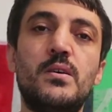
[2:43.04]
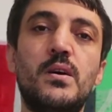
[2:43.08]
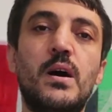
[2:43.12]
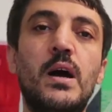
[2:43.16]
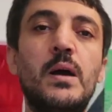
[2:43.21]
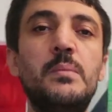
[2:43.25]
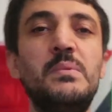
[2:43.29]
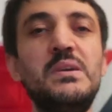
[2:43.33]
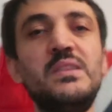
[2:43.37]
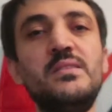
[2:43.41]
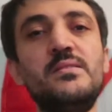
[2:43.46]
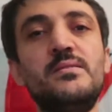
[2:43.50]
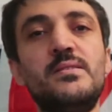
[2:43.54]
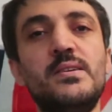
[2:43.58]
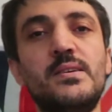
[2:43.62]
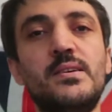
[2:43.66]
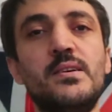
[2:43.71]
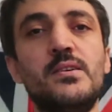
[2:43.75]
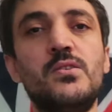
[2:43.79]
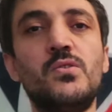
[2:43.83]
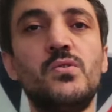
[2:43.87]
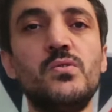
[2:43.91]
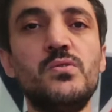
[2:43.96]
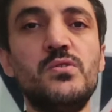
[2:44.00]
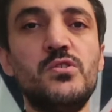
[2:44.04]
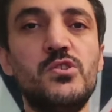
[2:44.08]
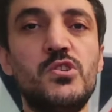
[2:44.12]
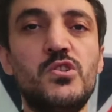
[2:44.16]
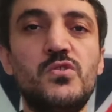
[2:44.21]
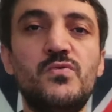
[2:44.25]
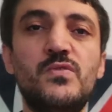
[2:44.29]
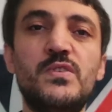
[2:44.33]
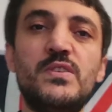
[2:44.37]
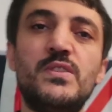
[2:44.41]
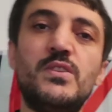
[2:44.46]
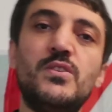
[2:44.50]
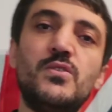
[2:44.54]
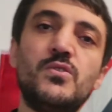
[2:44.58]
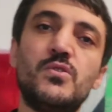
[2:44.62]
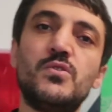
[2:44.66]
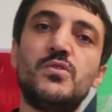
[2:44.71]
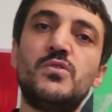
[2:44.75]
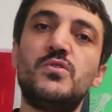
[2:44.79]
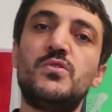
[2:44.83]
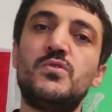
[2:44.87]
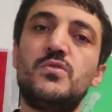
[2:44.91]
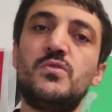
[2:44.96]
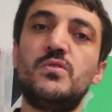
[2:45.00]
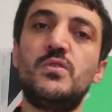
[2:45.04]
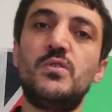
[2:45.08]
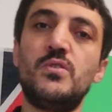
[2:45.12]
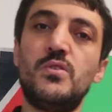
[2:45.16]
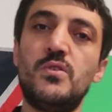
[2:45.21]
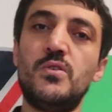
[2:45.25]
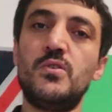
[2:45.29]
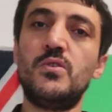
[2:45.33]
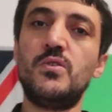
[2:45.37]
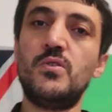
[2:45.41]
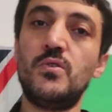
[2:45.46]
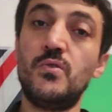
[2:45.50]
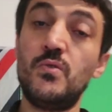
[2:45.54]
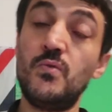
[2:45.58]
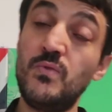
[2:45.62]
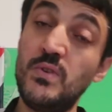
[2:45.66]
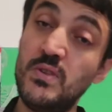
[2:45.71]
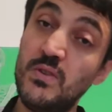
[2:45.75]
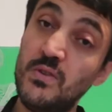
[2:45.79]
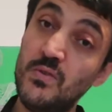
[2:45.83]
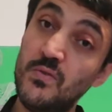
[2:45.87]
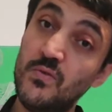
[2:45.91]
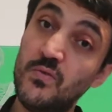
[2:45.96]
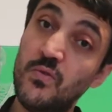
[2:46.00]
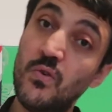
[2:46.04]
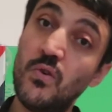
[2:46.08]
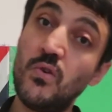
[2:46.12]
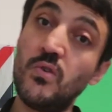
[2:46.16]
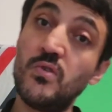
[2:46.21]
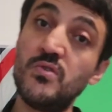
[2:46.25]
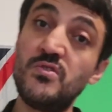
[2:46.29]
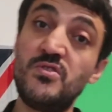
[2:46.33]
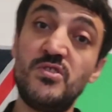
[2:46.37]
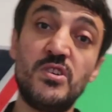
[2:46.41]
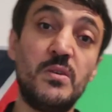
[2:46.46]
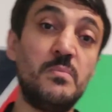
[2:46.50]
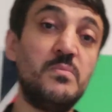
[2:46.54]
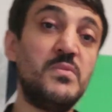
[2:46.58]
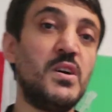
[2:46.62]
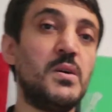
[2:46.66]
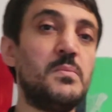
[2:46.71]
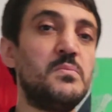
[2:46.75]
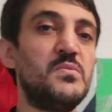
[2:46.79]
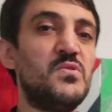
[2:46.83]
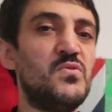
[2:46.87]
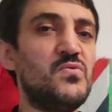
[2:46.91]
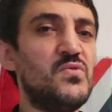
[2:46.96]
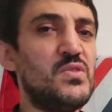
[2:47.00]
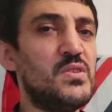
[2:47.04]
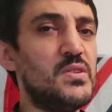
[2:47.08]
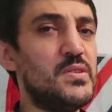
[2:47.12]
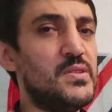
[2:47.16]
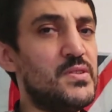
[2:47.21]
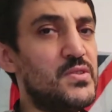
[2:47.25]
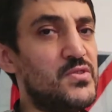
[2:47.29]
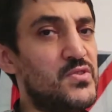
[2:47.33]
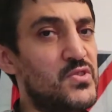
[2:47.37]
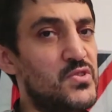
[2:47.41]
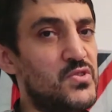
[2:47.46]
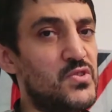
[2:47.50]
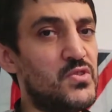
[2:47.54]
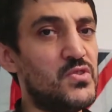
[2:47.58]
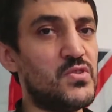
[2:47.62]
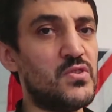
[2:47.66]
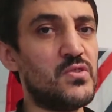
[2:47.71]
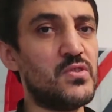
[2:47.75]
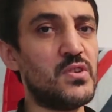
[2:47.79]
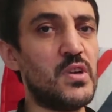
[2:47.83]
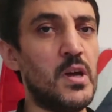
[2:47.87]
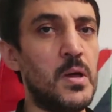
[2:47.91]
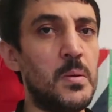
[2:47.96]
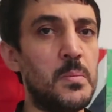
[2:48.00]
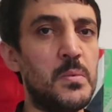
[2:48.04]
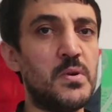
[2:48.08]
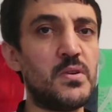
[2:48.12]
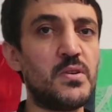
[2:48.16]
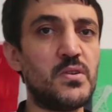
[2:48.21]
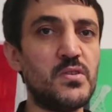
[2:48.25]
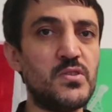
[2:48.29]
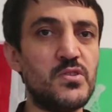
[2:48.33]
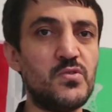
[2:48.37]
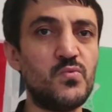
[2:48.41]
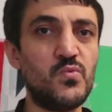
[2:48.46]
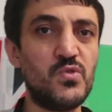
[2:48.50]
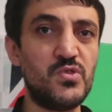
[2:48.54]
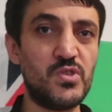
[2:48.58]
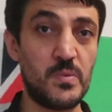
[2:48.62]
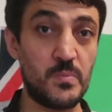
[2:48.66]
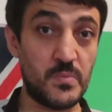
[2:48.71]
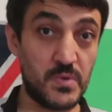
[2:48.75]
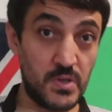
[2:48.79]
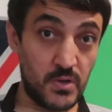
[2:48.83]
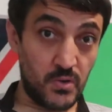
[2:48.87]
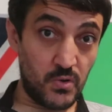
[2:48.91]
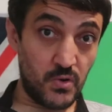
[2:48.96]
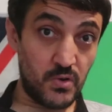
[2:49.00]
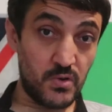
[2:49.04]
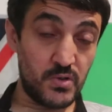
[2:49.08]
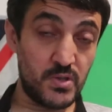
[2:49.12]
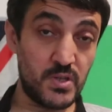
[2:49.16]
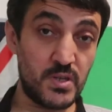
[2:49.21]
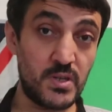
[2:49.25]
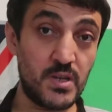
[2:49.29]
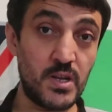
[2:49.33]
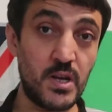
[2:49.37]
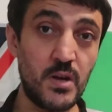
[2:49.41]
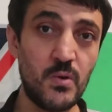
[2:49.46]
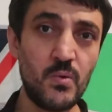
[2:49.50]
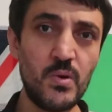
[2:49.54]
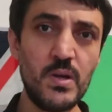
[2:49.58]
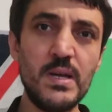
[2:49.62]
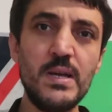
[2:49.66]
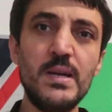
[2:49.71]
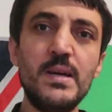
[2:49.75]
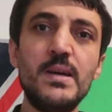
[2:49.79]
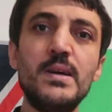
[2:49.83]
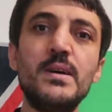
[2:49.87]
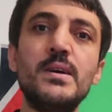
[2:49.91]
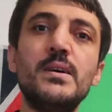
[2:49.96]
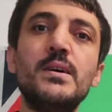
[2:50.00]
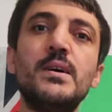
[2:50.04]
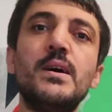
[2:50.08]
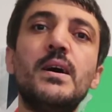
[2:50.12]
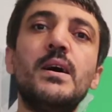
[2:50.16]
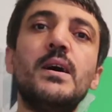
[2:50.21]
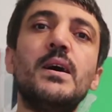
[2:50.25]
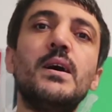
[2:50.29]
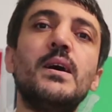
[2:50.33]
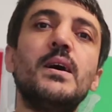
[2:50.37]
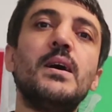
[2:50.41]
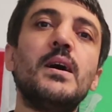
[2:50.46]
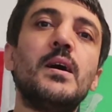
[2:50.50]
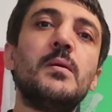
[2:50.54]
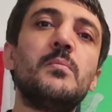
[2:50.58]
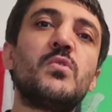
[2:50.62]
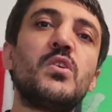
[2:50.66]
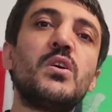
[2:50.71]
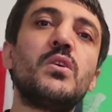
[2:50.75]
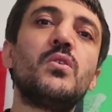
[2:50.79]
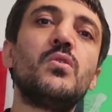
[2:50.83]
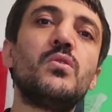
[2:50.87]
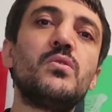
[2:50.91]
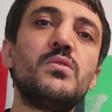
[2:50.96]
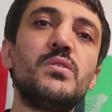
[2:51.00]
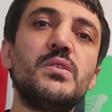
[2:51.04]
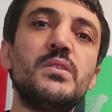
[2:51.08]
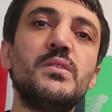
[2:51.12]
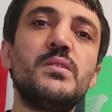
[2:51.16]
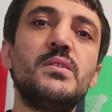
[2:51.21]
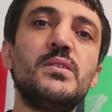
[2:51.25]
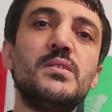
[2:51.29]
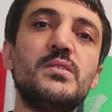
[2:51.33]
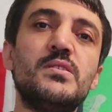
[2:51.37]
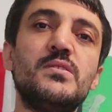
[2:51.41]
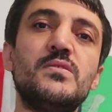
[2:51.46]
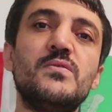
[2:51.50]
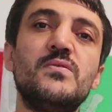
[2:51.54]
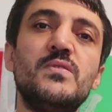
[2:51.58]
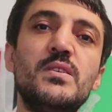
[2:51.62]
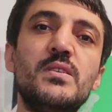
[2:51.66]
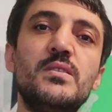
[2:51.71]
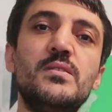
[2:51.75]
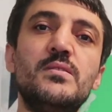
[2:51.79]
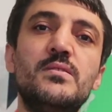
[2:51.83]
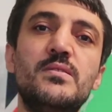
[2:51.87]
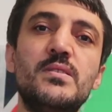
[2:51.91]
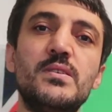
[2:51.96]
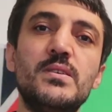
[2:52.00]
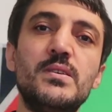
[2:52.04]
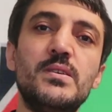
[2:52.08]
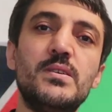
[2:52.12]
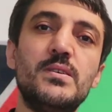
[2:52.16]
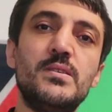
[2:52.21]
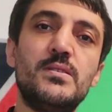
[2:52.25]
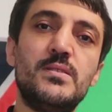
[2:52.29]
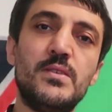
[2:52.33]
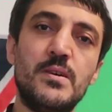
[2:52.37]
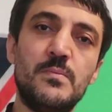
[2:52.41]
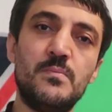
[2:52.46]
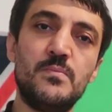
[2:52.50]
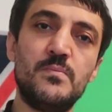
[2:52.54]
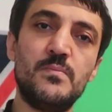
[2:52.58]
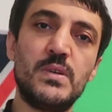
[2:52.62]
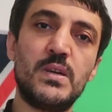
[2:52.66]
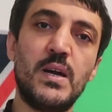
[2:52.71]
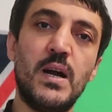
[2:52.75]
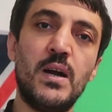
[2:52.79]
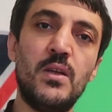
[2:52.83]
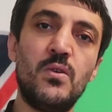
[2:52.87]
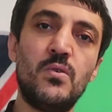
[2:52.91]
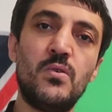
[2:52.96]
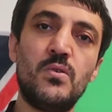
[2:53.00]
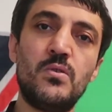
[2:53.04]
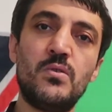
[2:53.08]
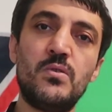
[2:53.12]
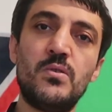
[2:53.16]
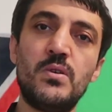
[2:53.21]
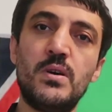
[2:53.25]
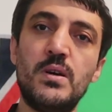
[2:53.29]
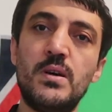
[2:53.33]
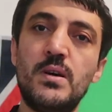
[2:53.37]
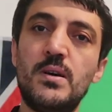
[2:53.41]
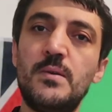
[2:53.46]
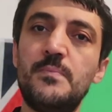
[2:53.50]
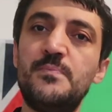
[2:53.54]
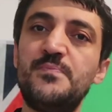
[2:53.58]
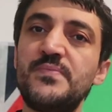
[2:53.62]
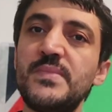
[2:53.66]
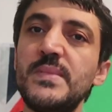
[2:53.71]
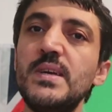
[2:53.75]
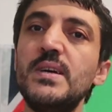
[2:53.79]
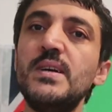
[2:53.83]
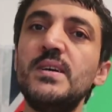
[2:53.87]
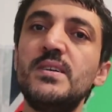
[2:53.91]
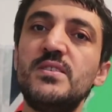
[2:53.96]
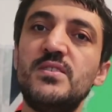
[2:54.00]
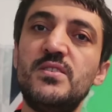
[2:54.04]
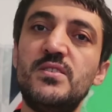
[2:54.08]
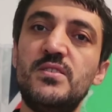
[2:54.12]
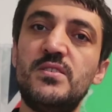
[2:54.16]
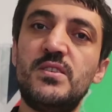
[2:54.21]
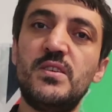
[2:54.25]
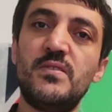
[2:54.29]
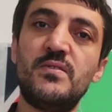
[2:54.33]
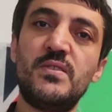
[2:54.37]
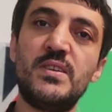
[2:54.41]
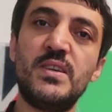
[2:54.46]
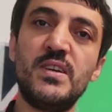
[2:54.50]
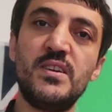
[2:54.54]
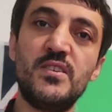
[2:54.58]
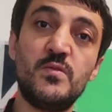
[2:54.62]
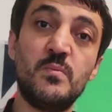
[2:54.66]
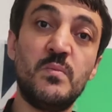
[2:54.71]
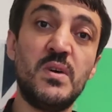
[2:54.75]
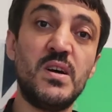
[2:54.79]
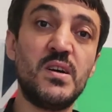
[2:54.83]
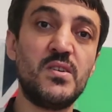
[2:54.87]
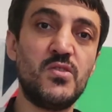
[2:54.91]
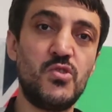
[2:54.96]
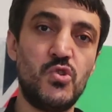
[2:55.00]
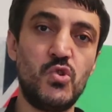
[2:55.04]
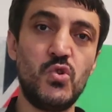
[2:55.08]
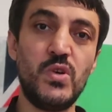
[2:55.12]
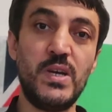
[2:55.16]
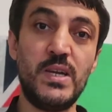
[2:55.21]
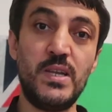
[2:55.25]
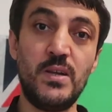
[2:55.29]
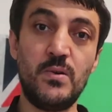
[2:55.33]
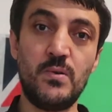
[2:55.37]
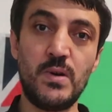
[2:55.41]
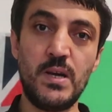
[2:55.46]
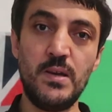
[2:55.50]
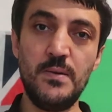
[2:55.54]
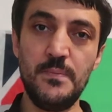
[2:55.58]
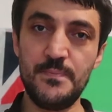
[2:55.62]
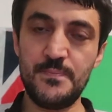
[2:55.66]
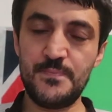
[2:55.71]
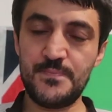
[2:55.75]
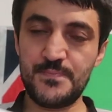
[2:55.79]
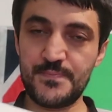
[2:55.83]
I've been taking all these videos with the phone, sometimes with digital cameras, which I'm recording now. I'm recording this with some Canon G7X Mark II anyway,